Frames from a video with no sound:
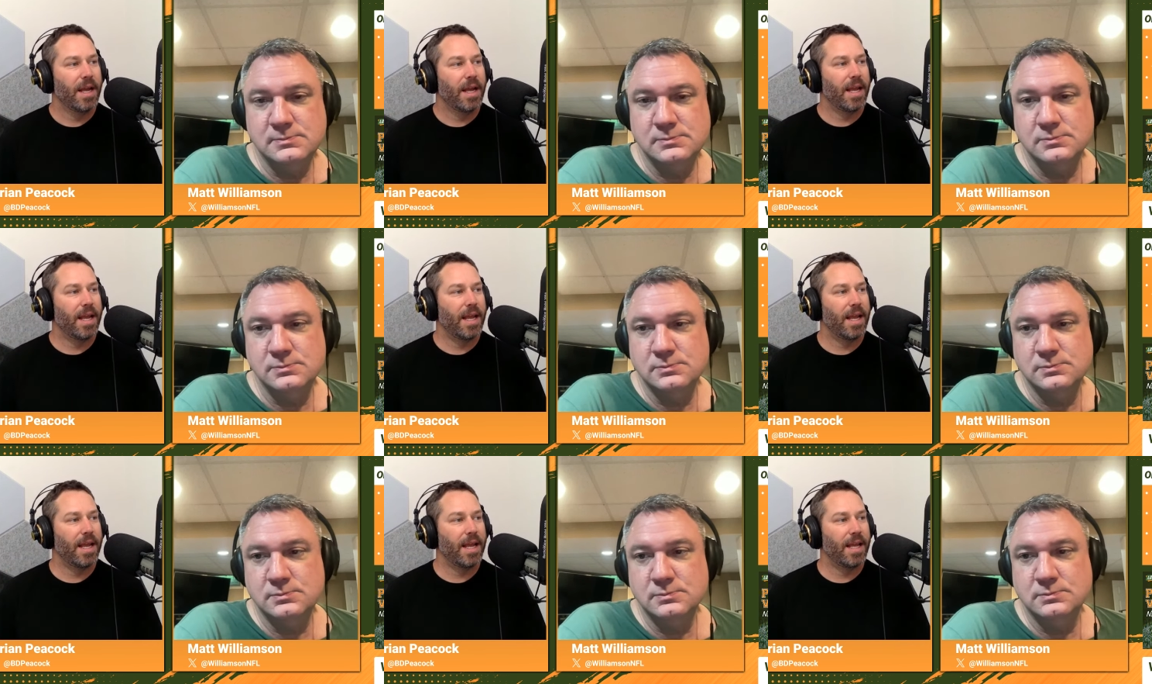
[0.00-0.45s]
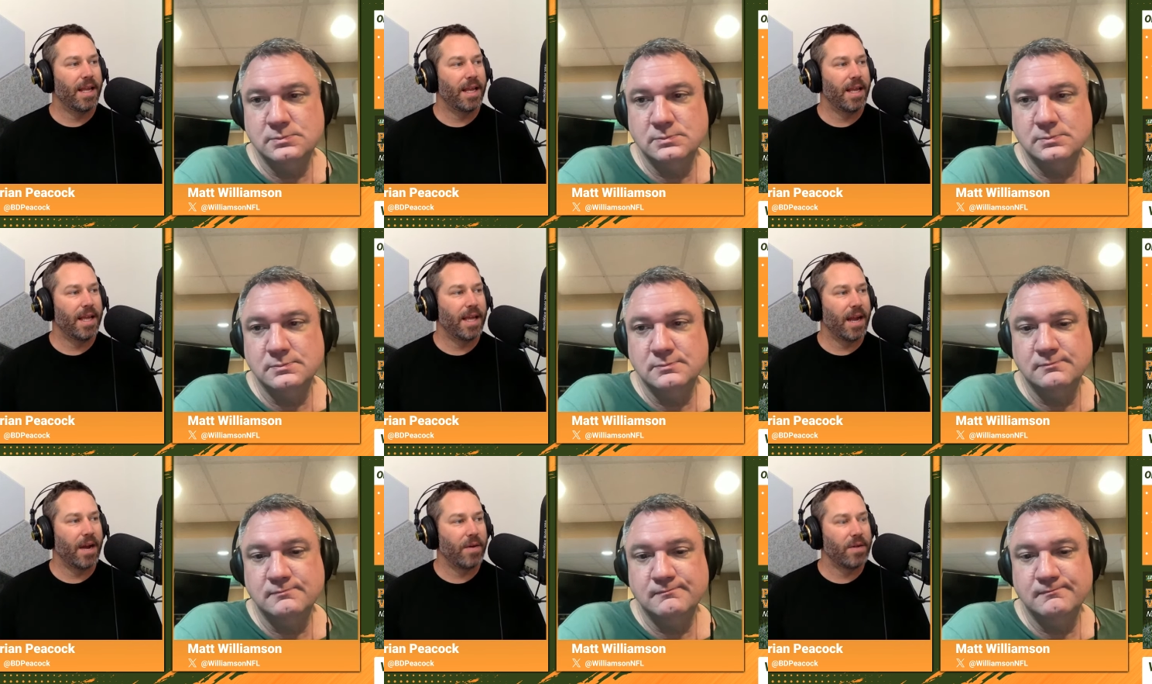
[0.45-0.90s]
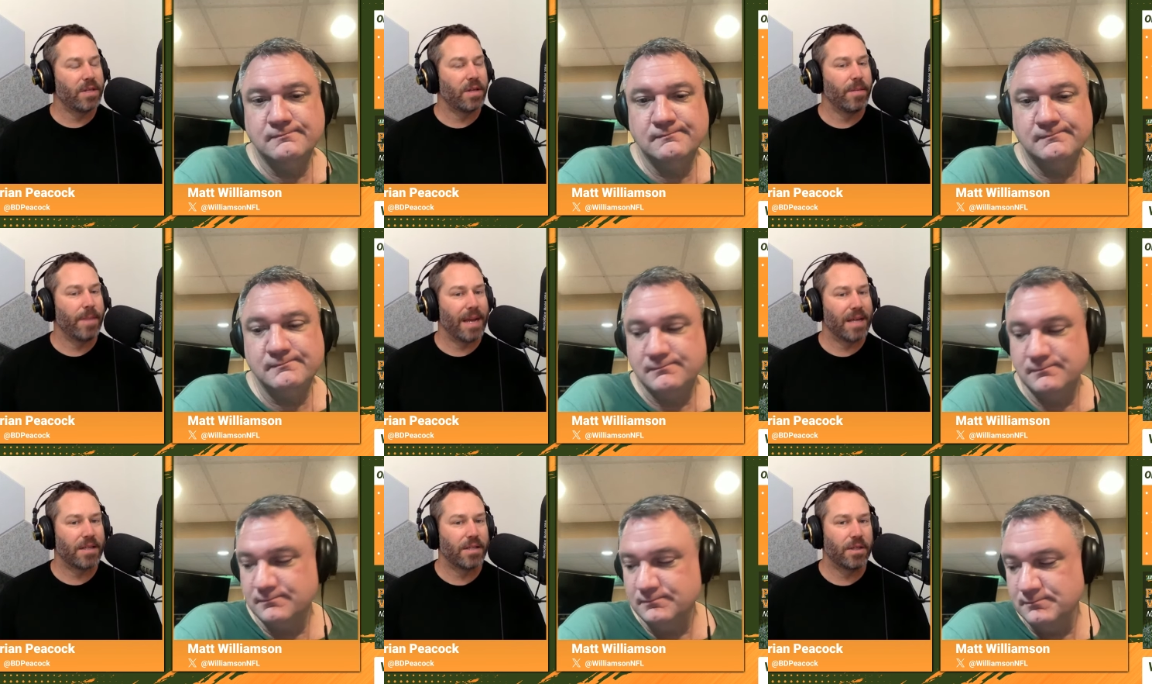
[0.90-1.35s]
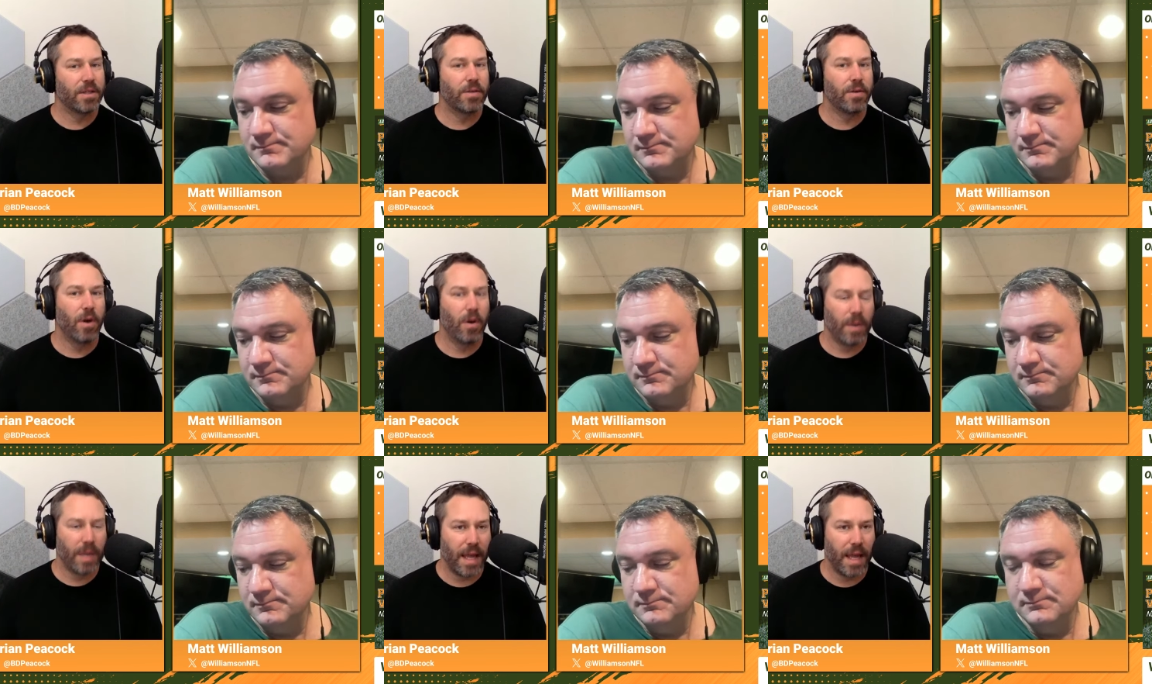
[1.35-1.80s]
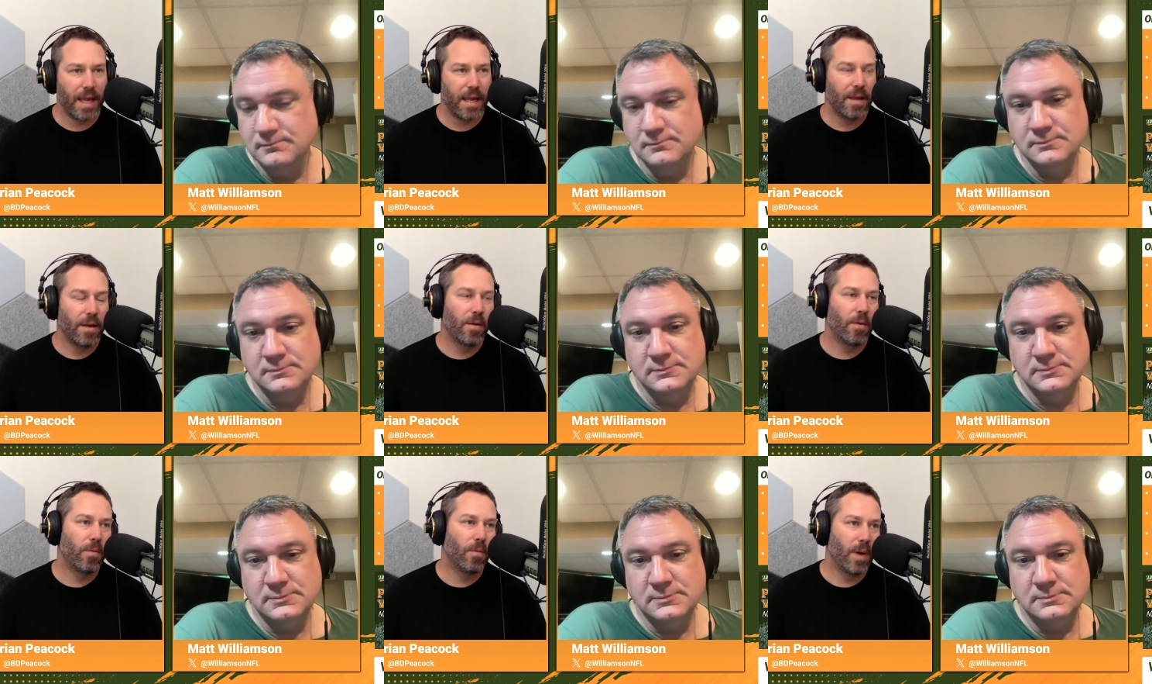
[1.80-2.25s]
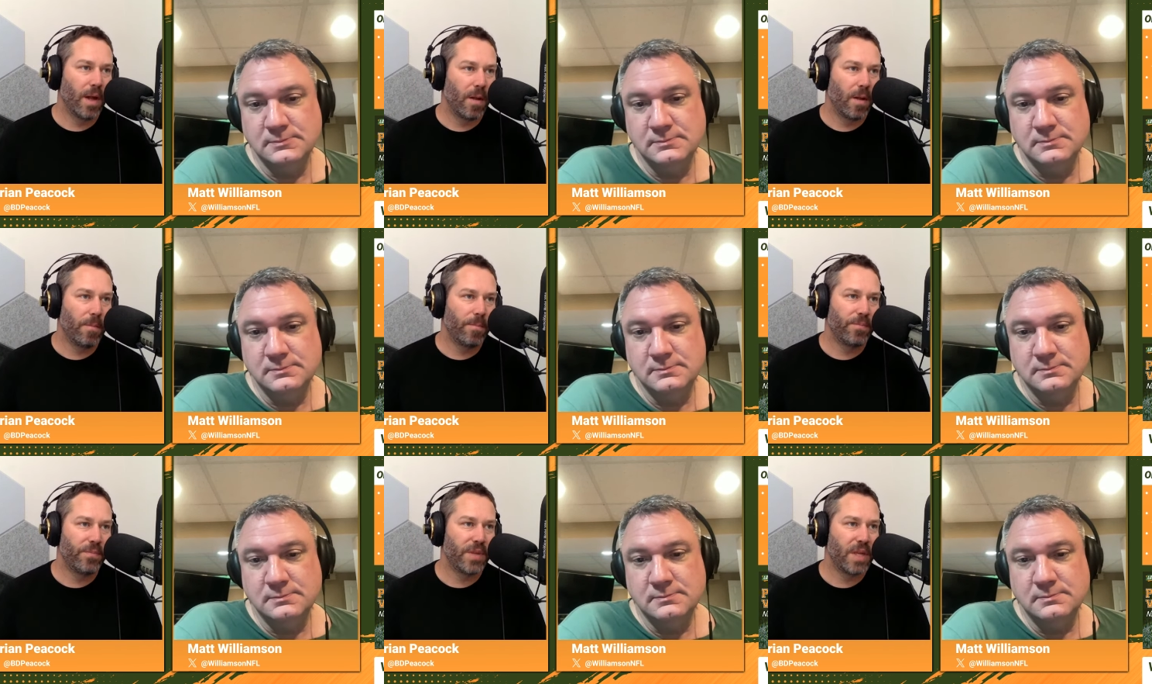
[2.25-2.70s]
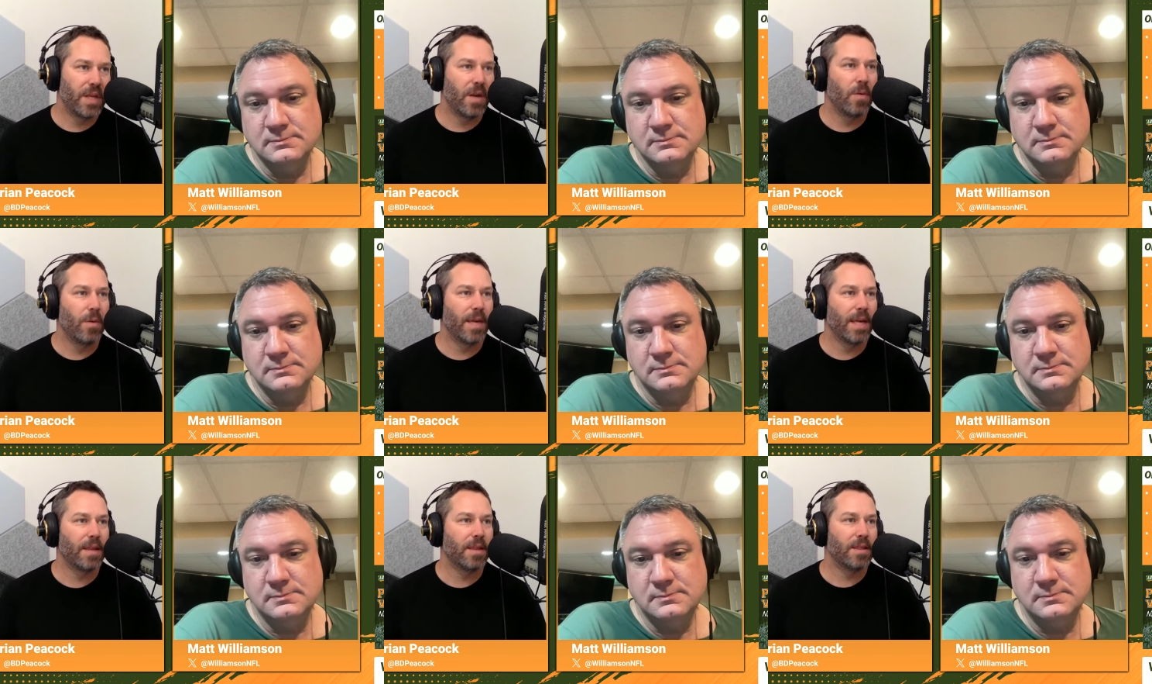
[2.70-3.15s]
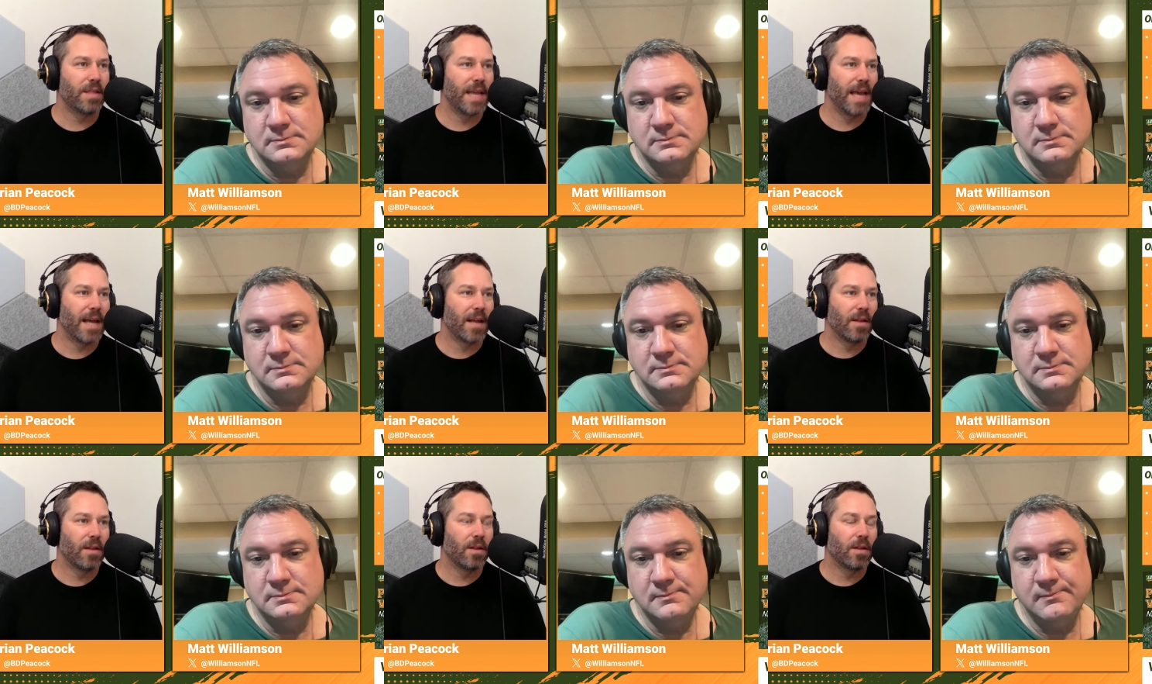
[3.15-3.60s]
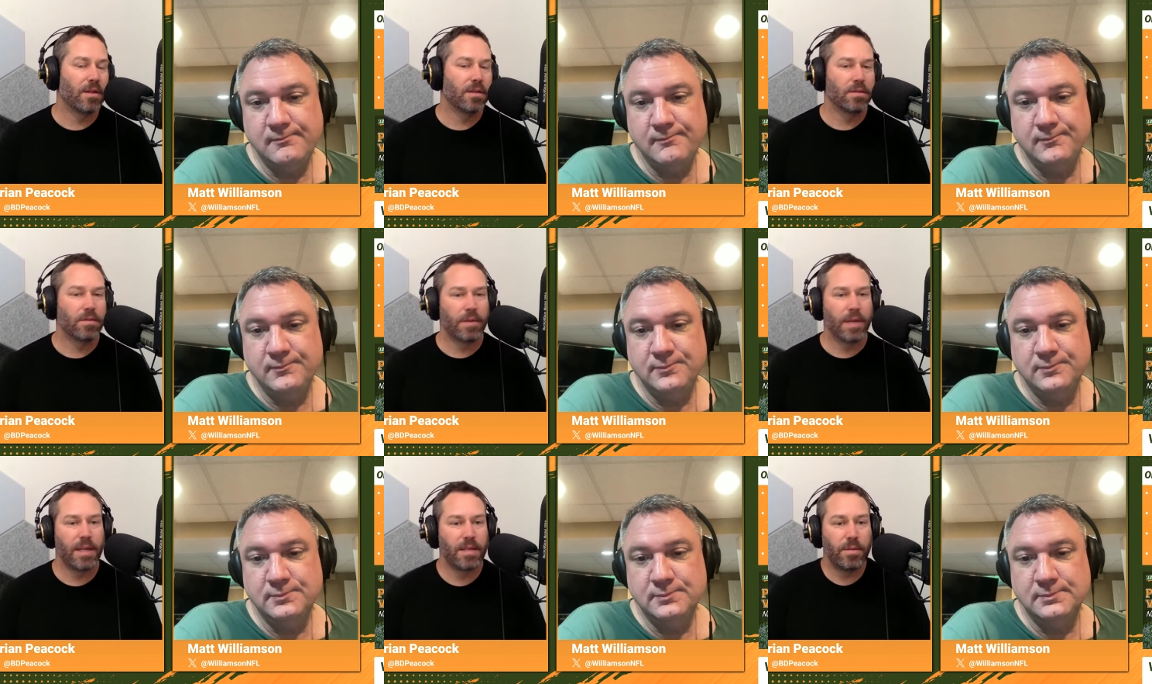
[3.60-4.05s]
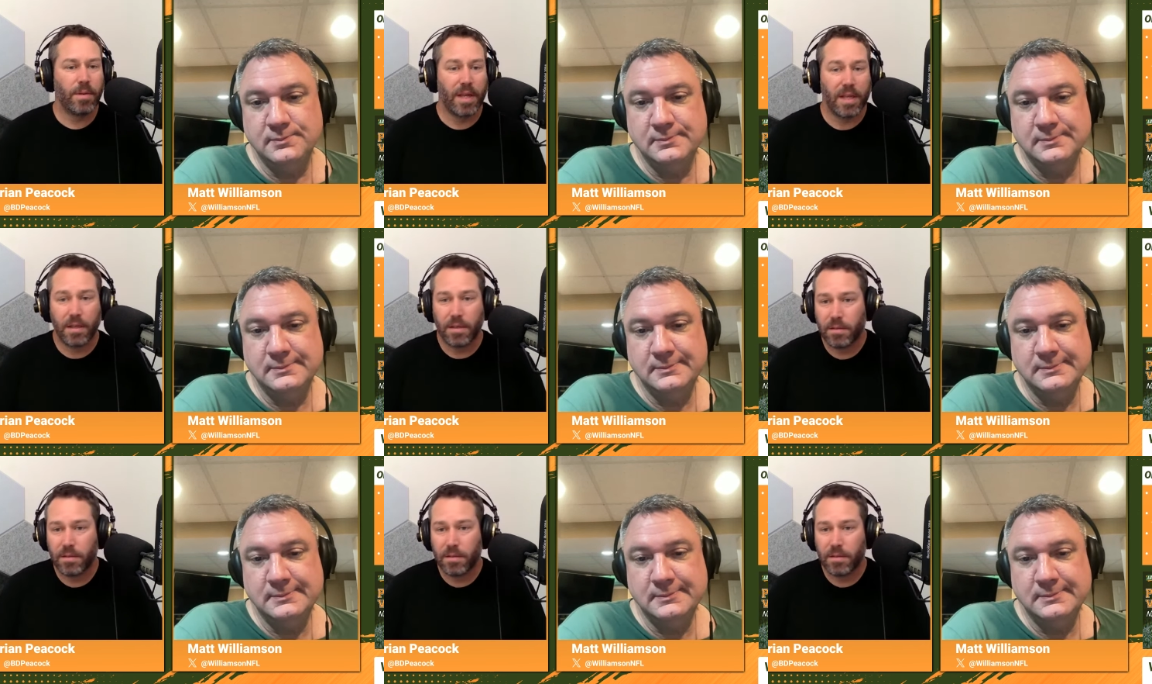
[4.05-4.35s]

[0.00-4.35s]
Speaker 1: It, it always come back to, okay, well, you don't get the tackle. Well, guess what?